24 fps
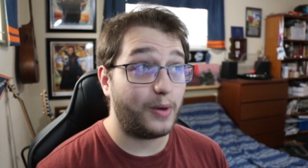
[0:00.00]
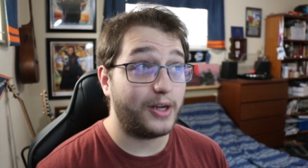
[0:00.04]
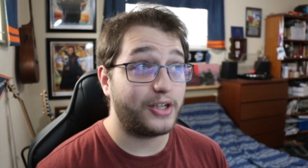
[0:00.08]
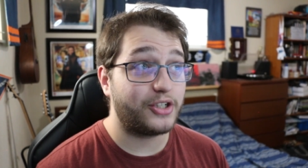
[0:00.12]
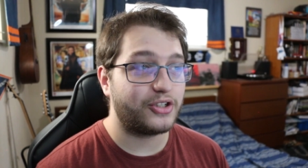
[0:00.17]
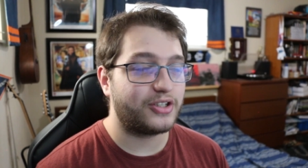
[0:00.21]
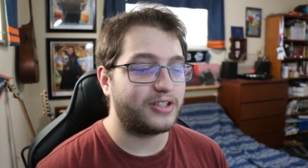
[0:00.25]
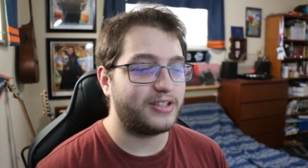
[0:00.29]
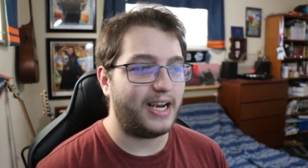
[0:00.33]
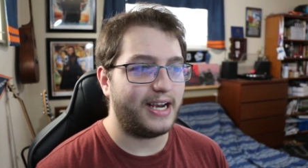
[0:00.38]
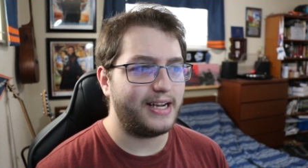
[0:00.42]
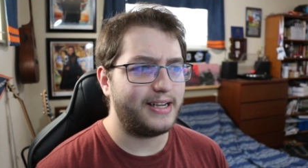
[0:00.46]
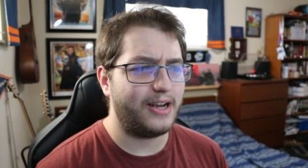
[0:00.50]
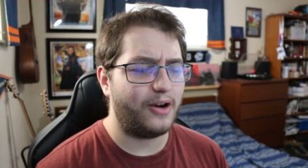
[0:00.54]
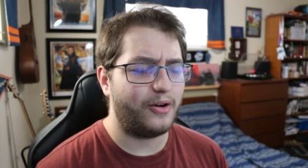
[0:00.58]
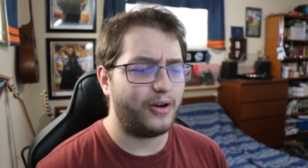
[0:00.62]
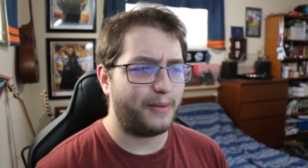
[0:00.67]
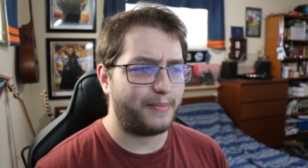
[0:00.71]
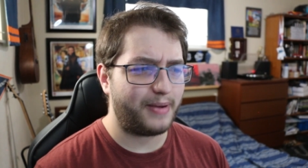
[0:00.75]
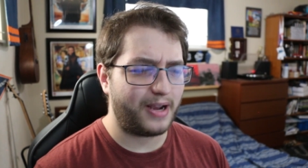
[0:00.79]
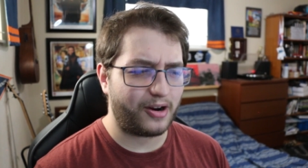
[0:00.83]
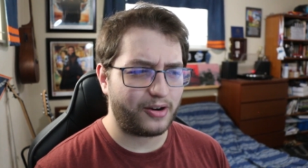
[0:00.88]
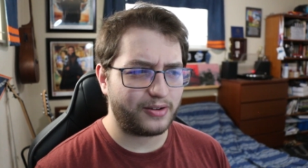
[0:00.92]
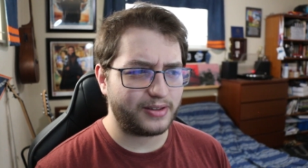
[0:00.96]
Which, side note,
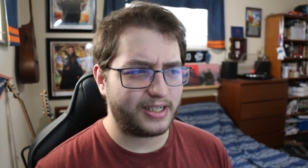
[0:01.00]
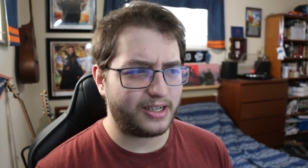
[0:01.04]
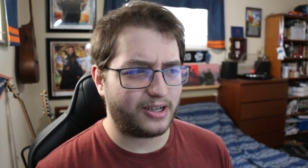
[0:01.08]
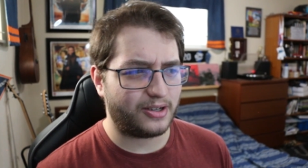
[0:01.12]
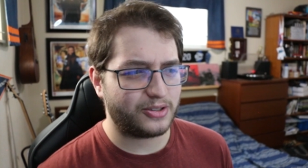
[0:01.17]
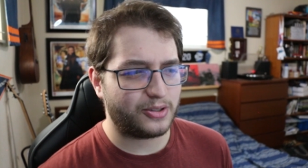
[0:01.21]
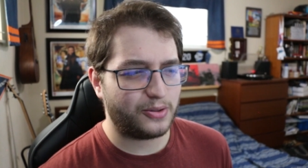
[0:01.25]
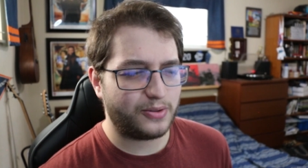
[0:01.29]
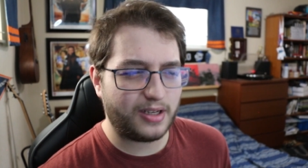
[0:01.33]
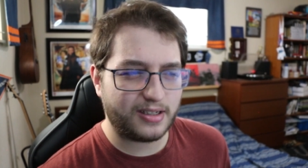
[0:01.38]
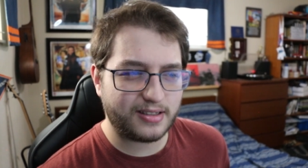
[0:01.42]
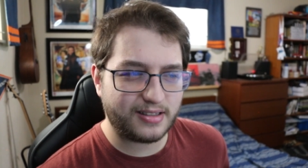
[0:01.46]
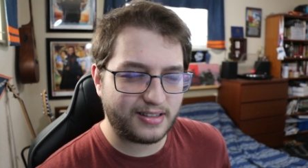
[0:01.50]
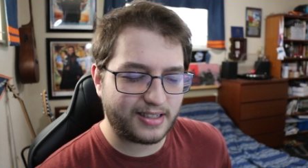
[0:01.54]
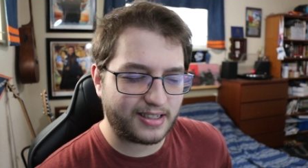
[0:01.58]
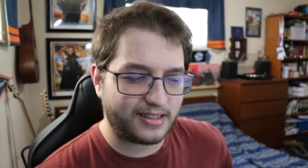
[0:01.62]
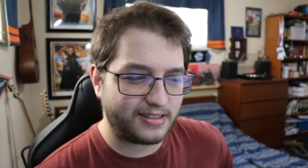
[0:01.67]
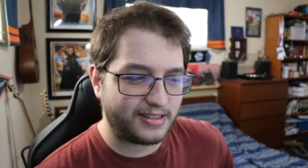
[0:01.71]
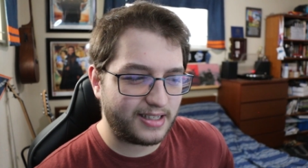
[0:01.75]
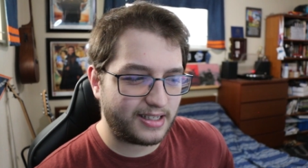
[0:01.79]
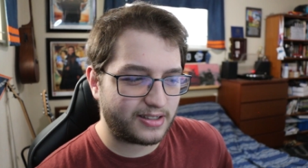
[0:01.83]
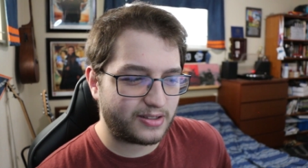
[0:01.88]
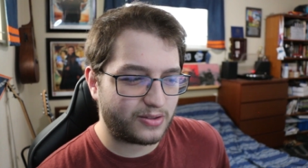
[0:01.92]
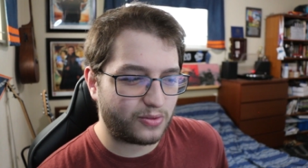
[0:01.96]
apparently also doesn't
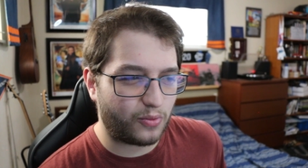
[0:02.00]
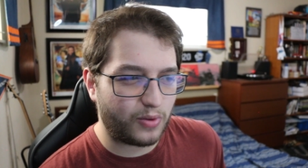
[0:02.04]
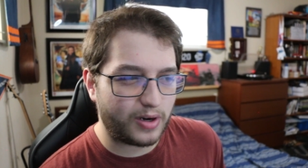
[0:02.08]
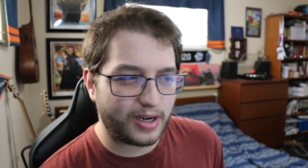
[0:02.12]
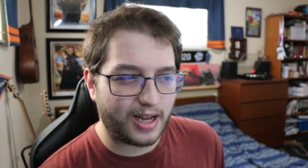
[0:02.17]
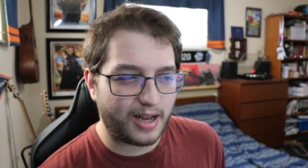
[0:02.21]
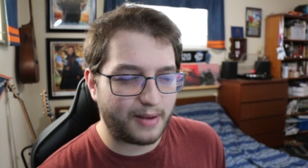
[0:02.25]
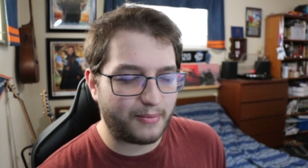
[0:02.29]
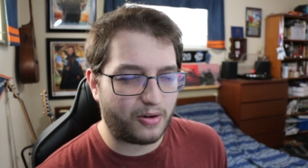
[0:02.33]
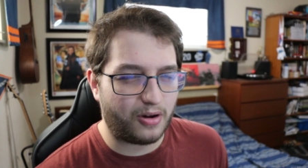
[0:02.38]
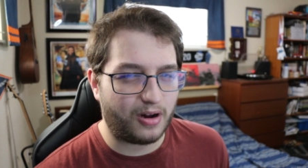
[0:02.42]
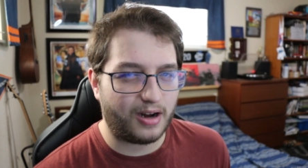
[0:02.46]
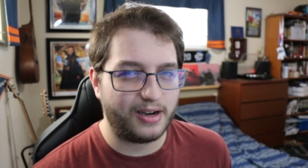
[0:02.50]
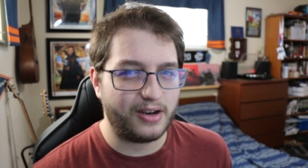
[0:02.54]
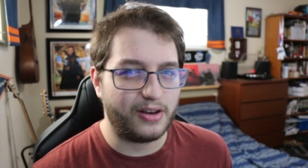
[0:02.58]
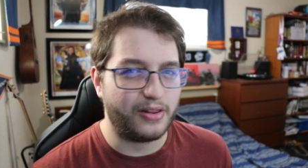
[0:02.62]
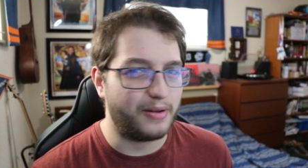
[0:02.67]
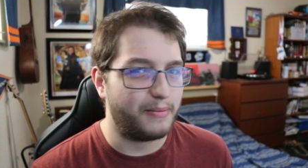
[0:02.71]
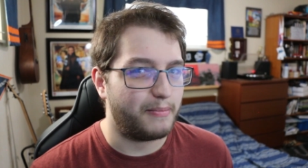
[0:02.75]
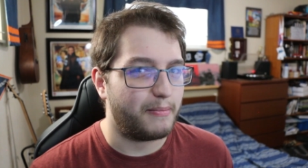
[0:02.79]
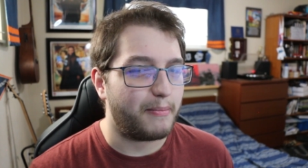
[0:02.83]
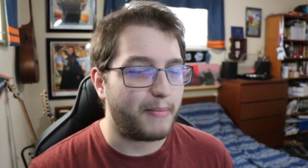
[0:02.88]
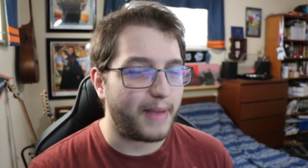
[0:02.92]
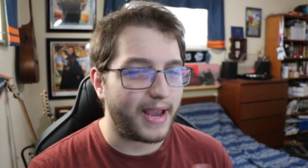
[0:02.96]
exist when I'm on
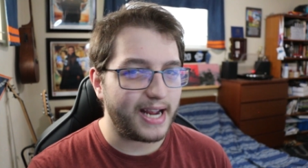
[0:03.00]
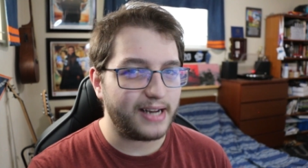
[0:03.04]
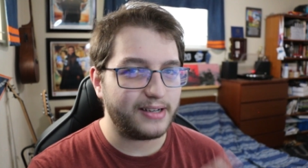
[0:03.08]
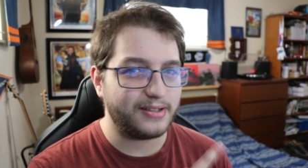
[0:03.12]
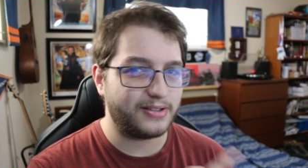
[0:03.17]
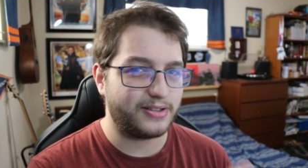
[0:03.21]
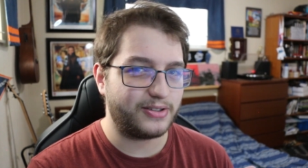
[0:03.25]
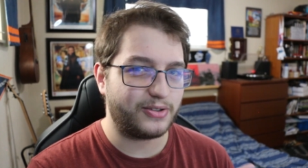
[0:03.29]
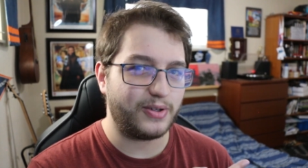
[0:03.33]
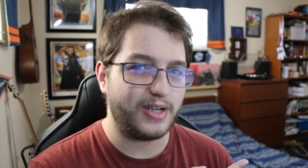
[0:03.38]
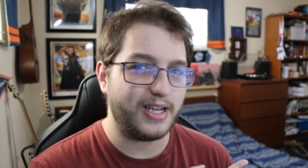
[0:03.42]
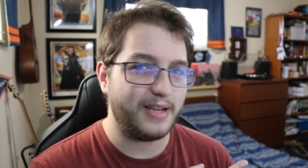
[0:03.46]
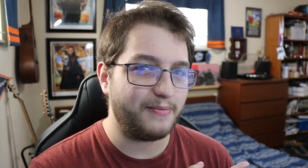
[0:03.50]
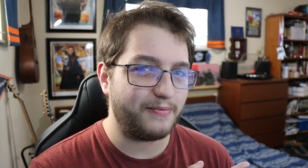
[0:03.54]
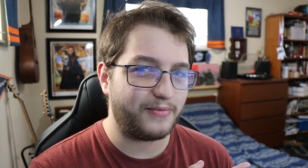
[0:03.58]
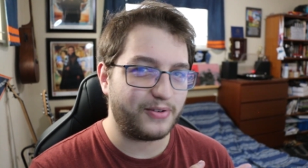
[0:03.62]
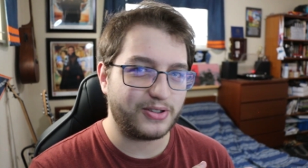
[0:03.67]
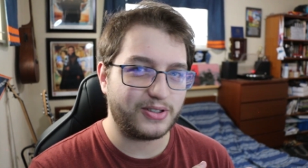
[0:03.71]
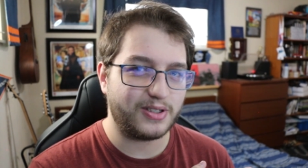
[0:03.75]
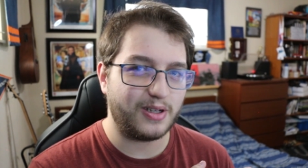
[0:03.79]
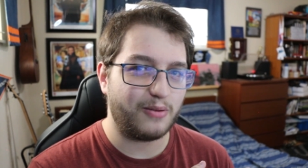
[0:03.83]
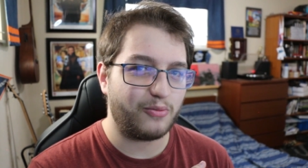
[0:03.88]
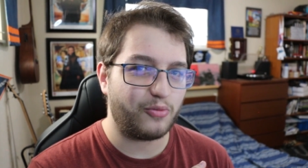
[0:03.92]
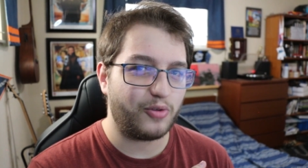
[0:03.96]
the main stream for
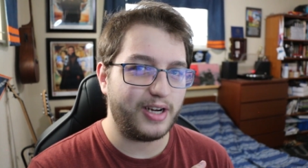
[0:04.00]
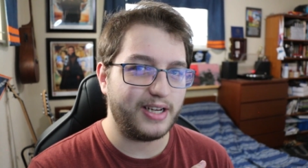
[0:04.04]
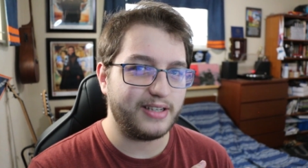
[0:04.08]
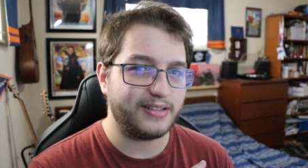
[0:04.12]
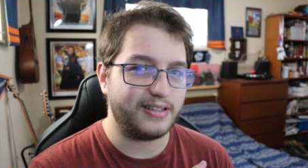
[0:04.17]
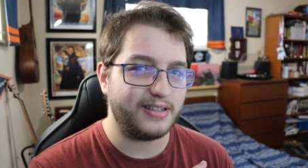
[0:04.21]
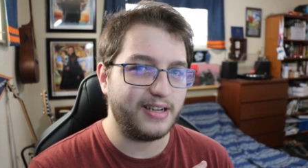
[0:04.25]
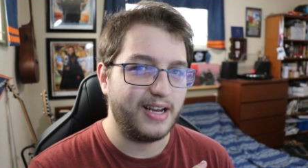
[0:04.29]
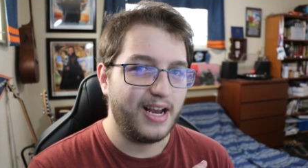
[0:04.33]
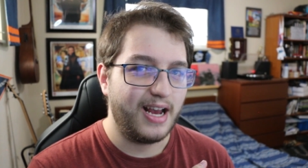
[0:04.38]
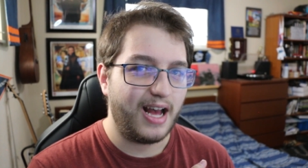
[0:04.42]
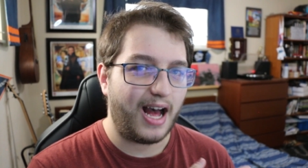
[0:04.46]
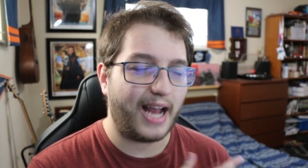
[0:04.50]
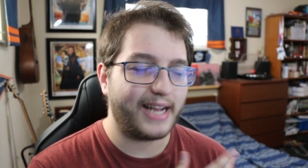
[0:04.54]
some reason.